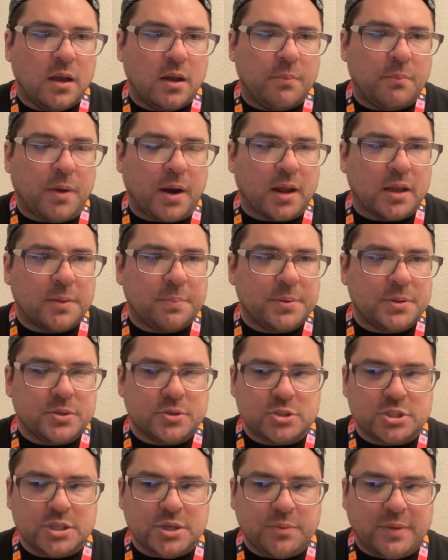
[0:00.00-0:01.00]
Monica
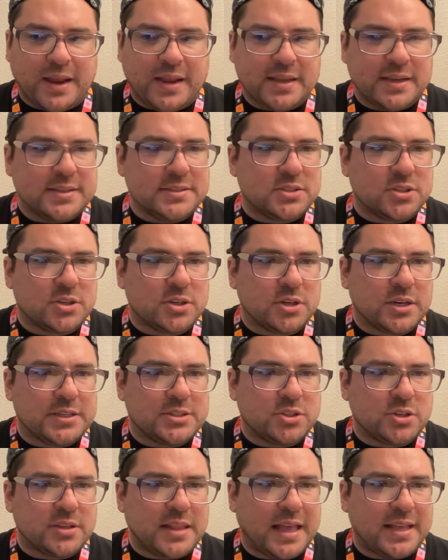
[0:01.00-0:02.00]
Bellucci, right, is
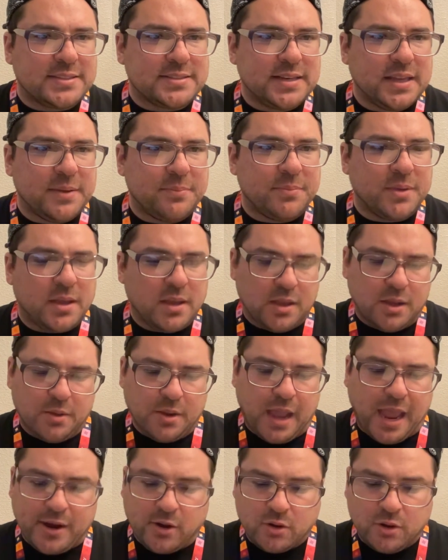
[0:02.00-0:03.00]
her last name.
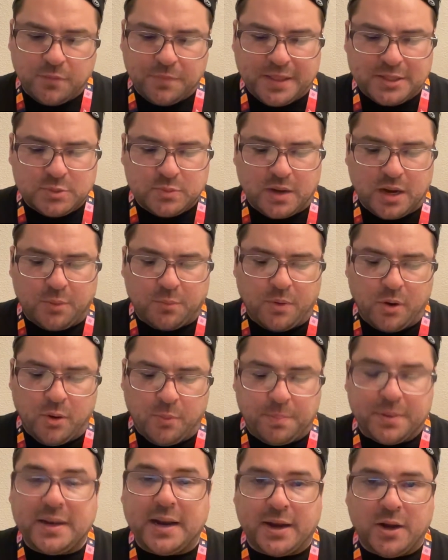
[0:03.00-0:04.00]
I don't know if that's what I
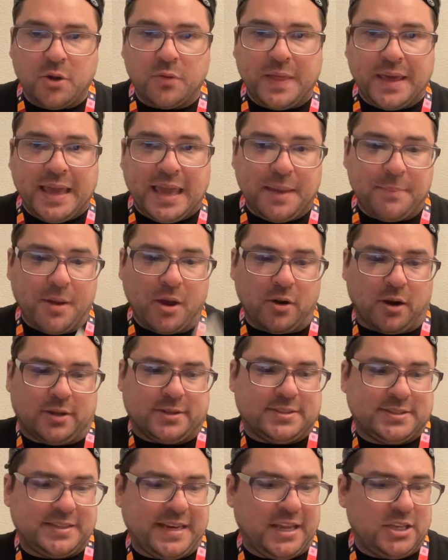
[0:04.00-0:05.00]
wrote, but I know they came out
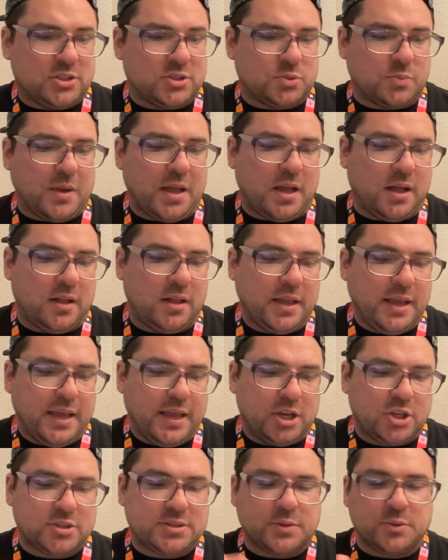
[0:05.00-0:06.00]
on stage as well.
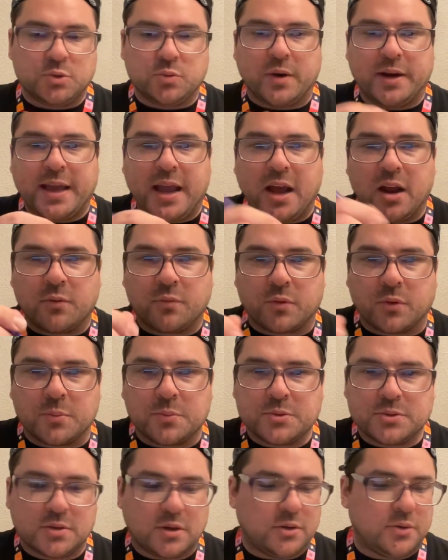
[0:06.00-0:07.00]
It's just I was running out of
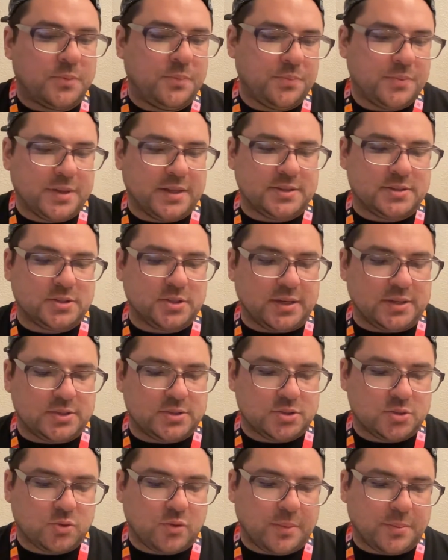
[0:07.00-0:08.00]
room, so
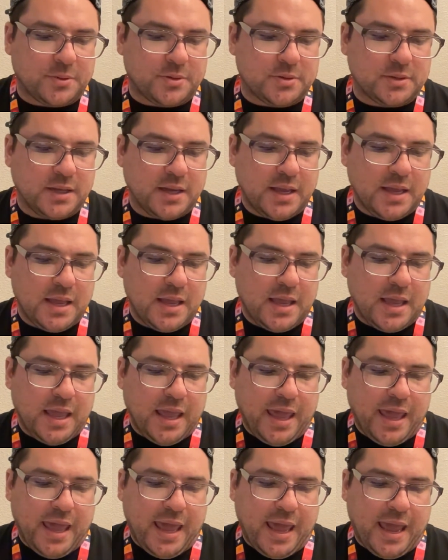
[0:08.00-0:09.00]
it's scribbled.
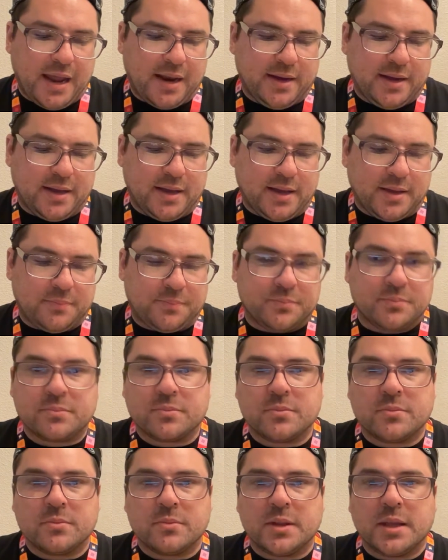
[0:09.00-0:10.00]
And
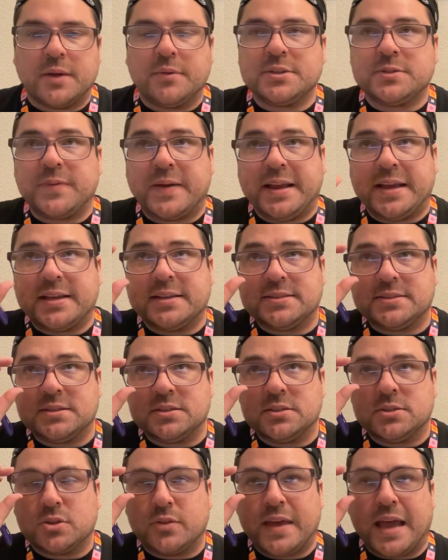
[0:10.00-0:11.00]
it was funny because
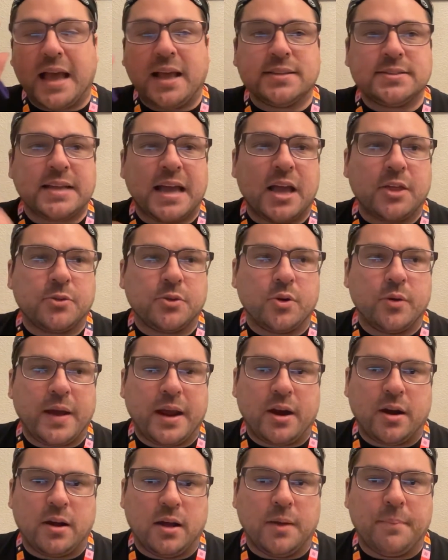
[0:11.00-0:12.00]
so they asked Catherine
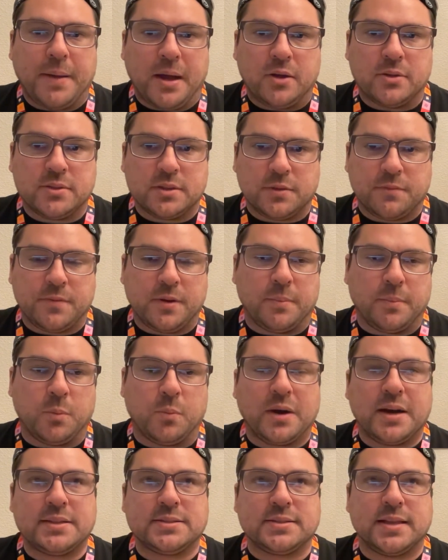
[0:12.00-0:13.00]
O'Hara about the film and
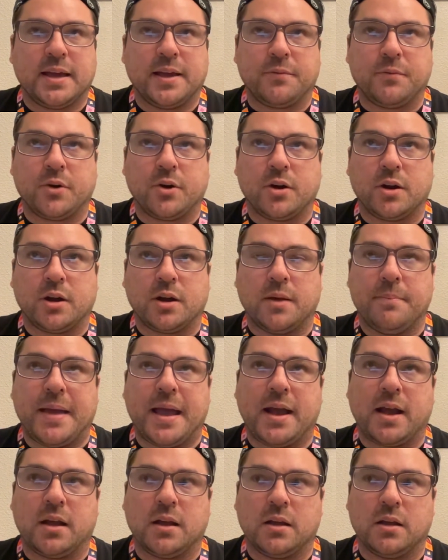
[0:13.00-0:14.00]
what it's like for her to come
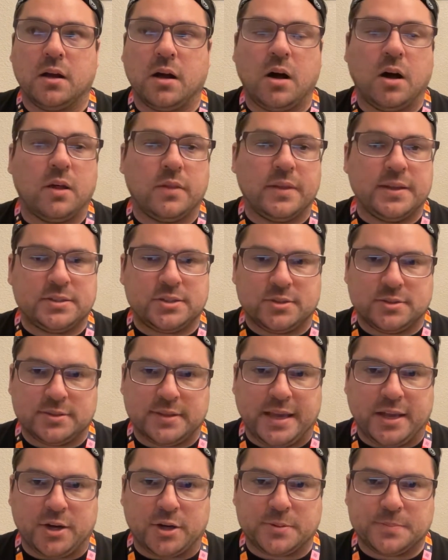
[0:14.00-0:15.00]
back all these years
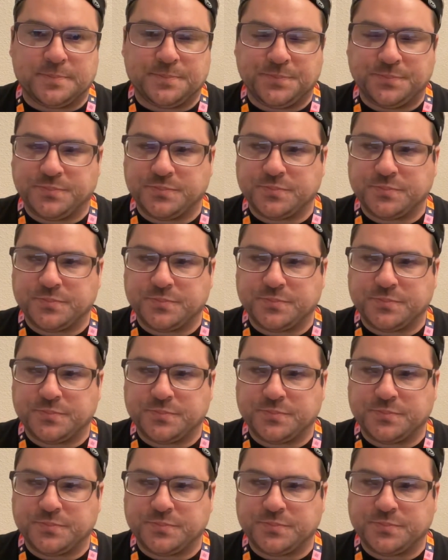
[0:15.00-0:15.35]
later.